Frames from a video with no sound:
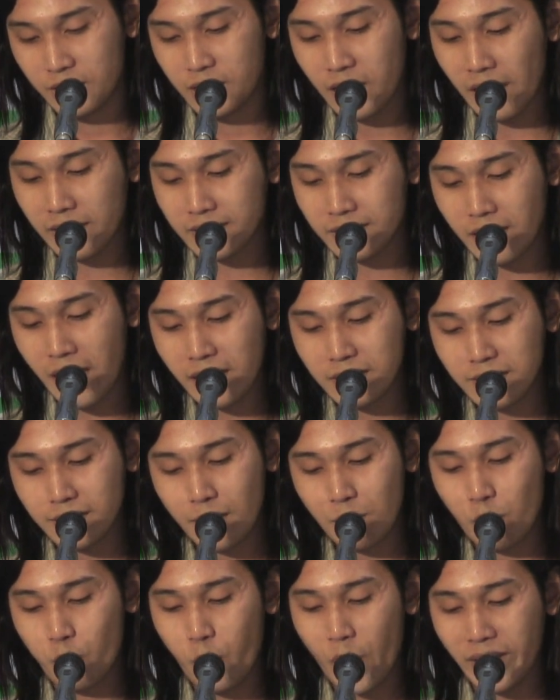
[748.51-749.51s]
The
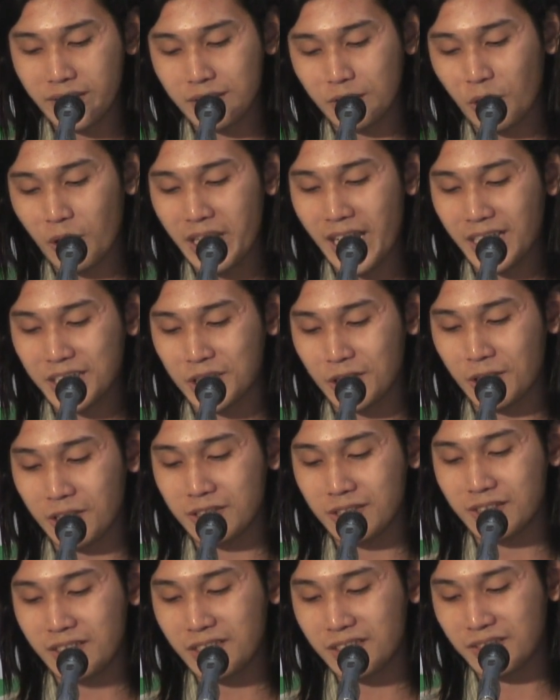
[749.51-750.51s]
extensive waste
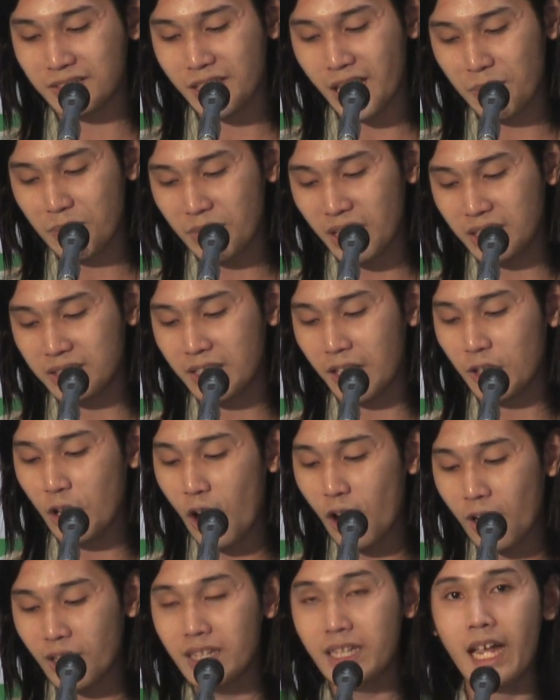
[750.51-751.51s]
collection system in the
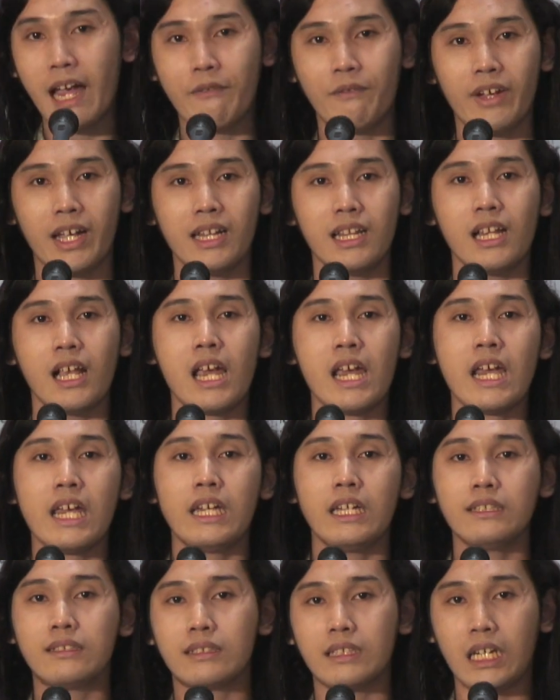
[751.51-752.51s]
local level
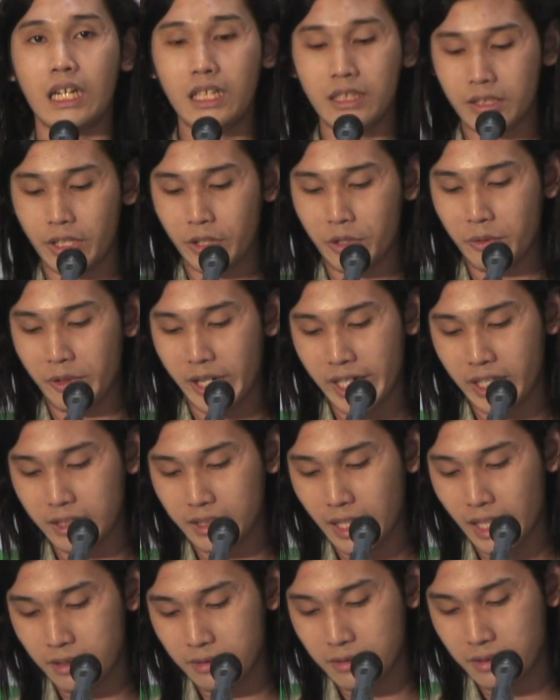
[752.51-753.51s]
is
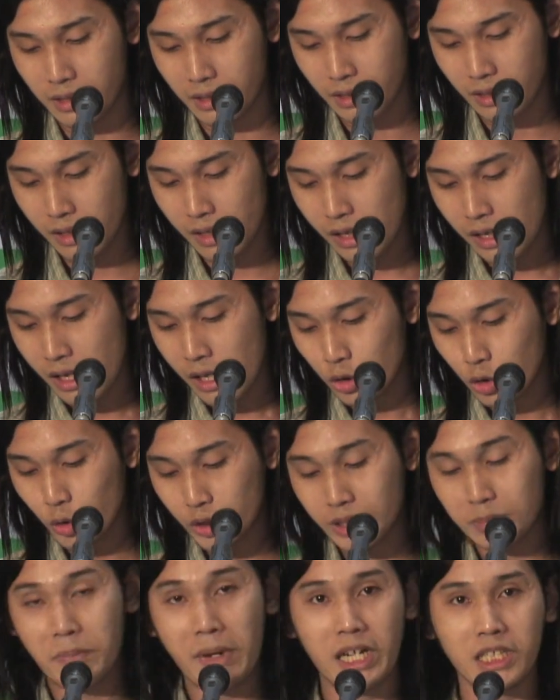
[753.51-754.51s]
integrated
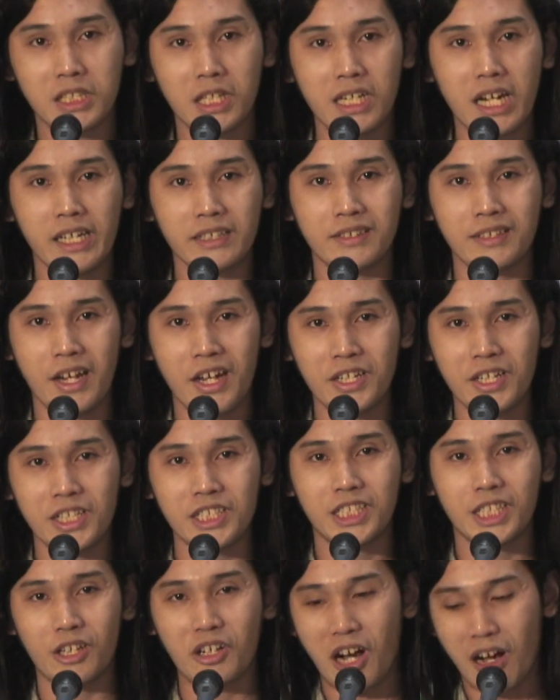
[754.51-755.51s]
to specialized
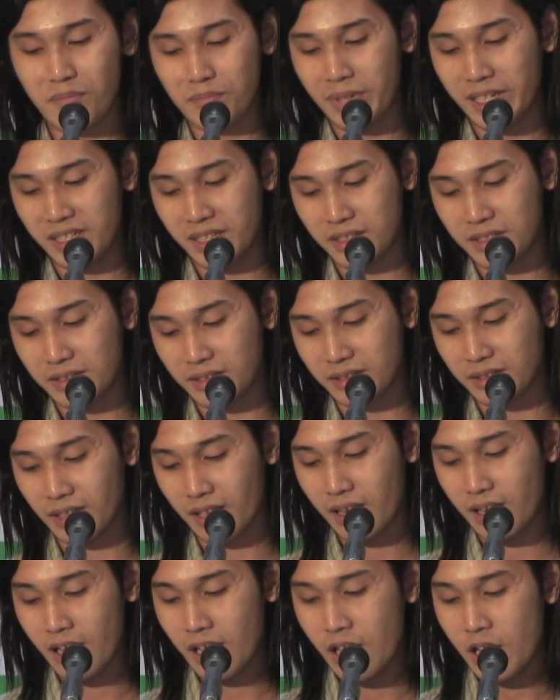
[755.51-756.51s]
energy companies.
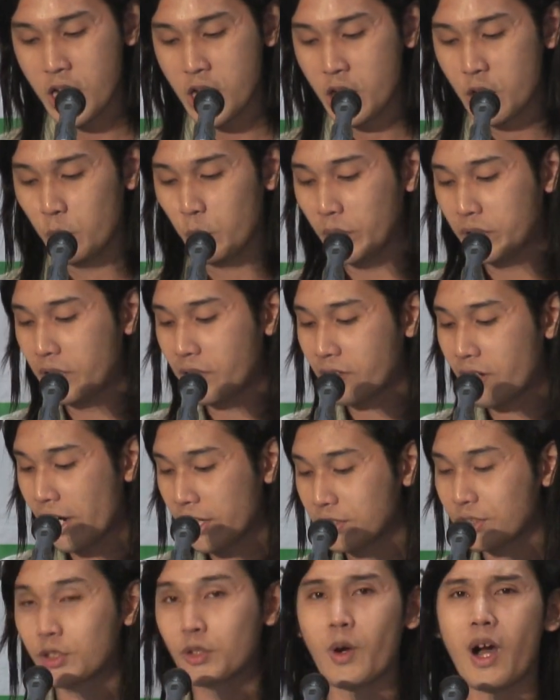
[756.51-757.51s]
With
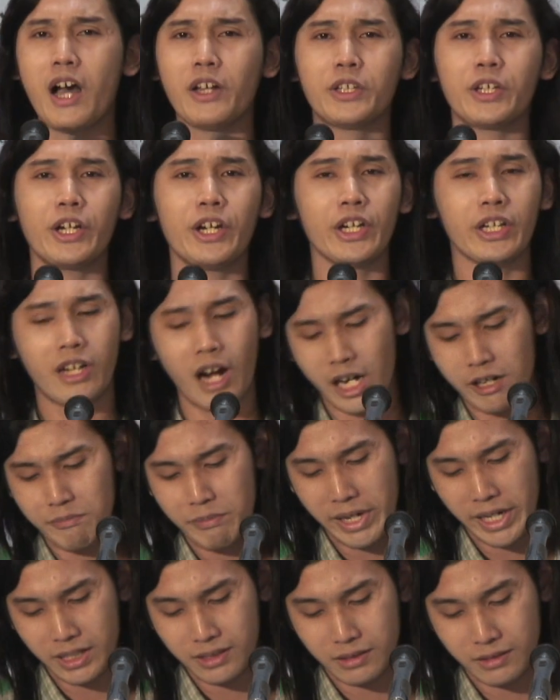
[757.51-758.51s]
regards to other
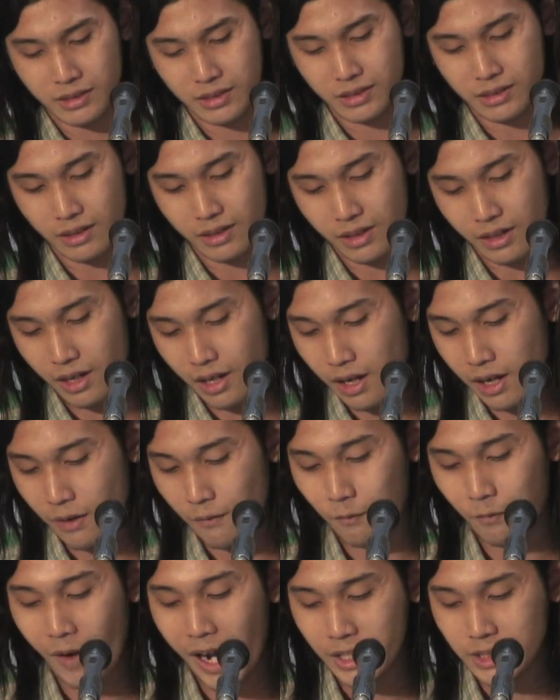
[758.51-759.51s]
garbage,
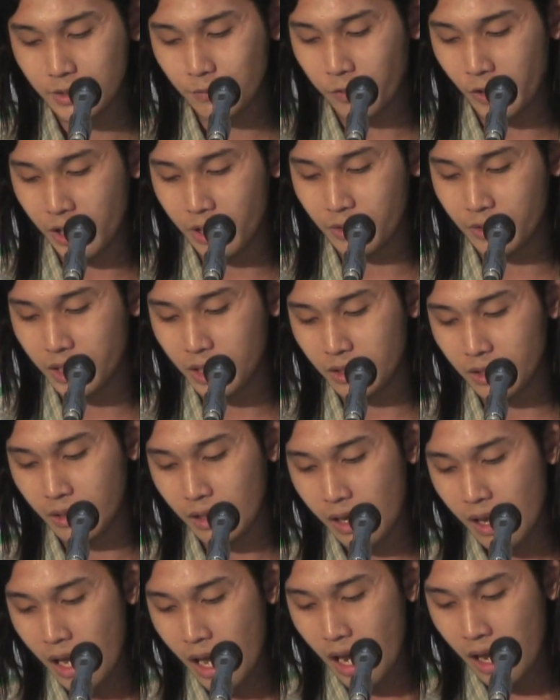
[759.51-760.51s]
funds for
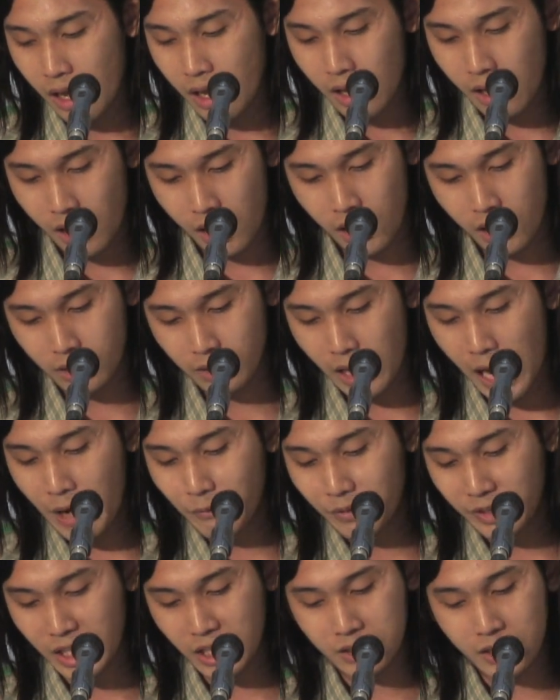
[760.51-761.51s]

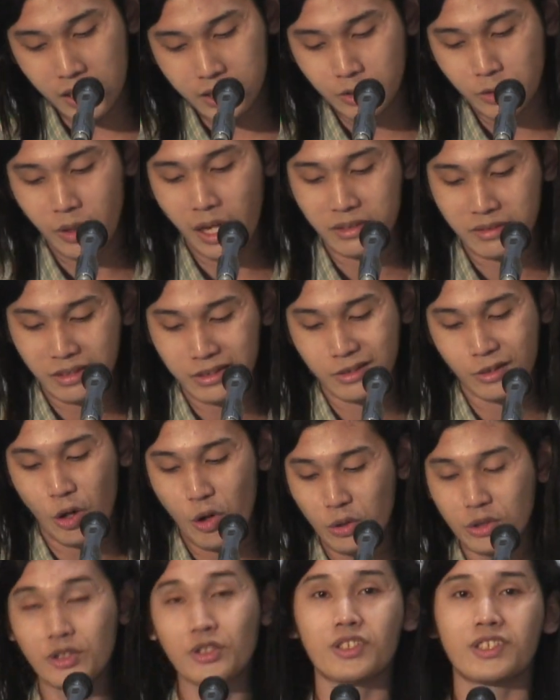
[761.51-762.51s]
every industry has its
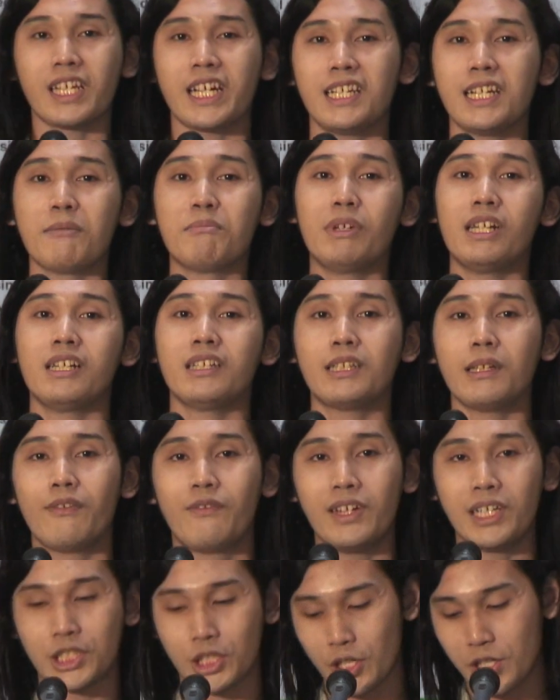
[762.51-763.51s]
own sustainability
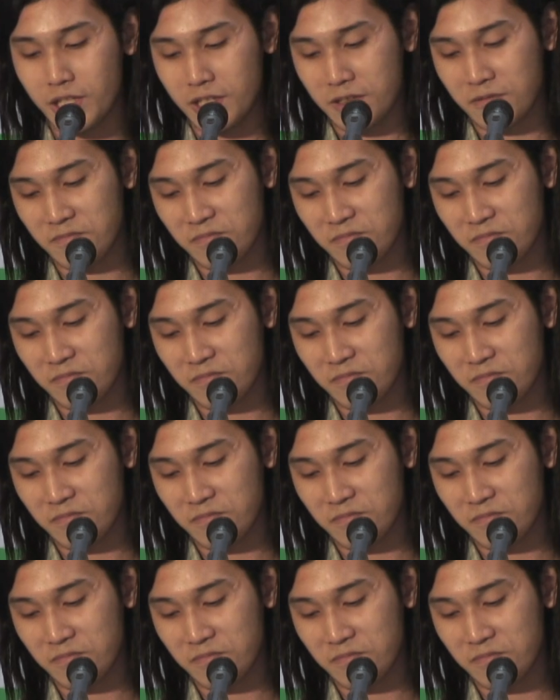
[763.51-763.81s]
vision.